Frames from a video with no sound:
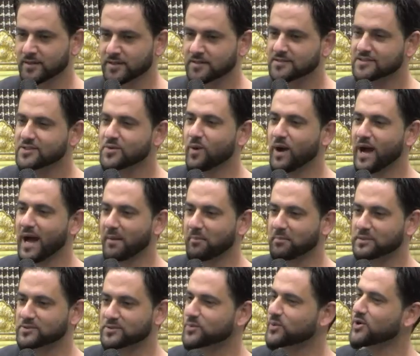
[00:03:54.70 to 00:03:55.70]
See what
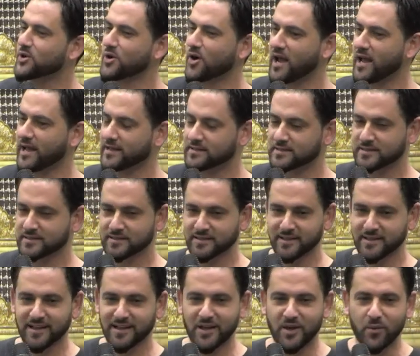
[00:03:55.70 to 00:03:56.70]
happens where you're at.
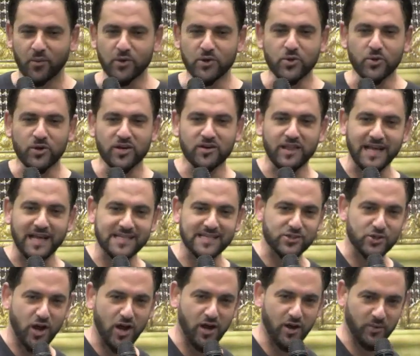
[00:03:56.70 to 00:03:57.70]
When you hear that
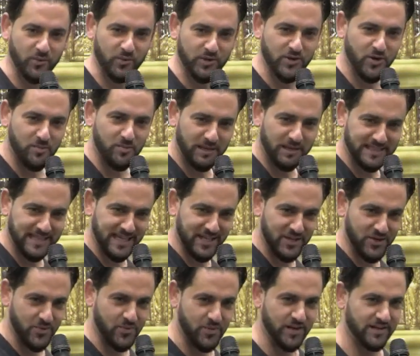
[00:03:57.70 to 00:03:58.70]
song, when you're about to get in
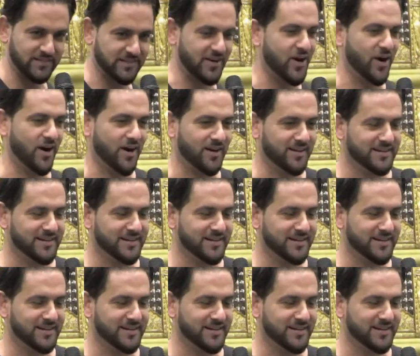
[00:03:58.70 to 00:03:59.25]
your car,